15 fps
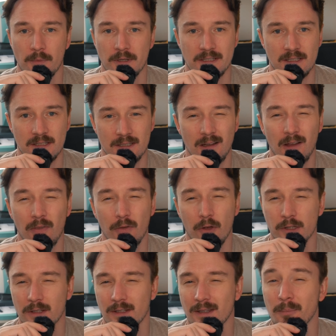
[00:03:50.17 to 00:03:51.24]
this is
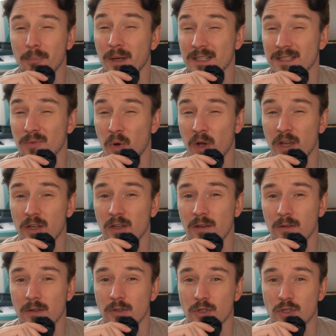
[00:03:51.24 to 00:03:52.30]
not the best way
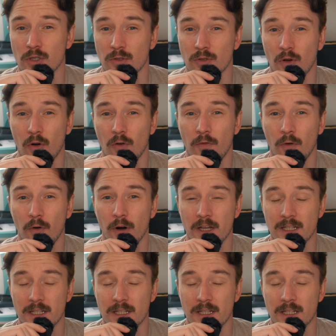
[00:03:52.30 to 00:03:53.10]
you should go for,